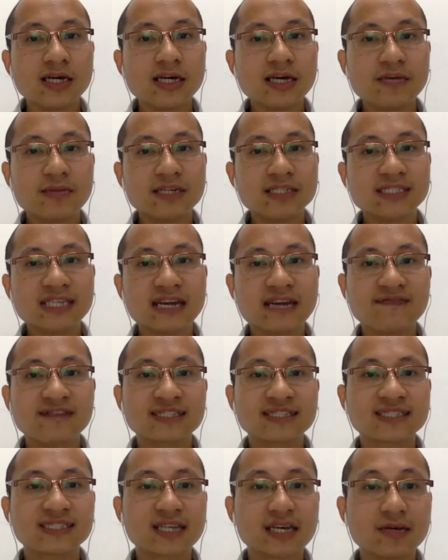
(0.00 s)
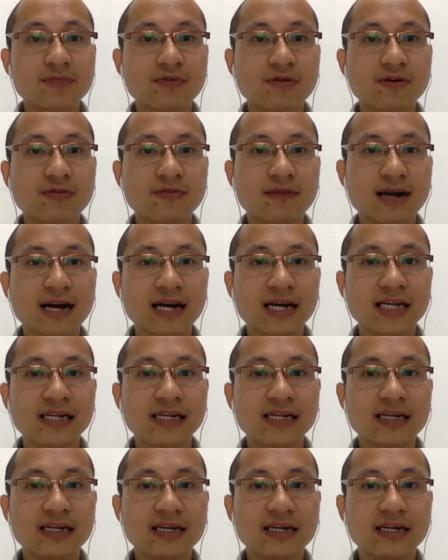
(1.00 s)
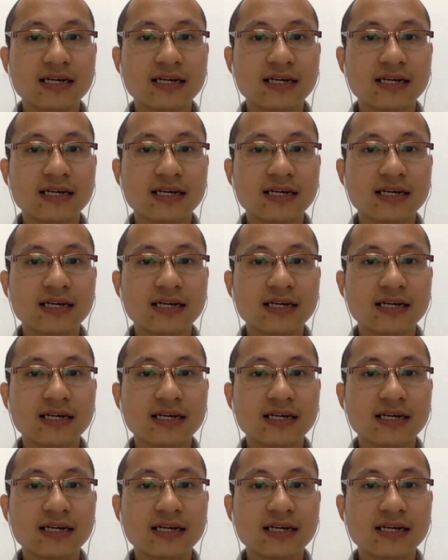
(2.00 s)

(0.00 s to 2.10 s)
He must have a stable mind,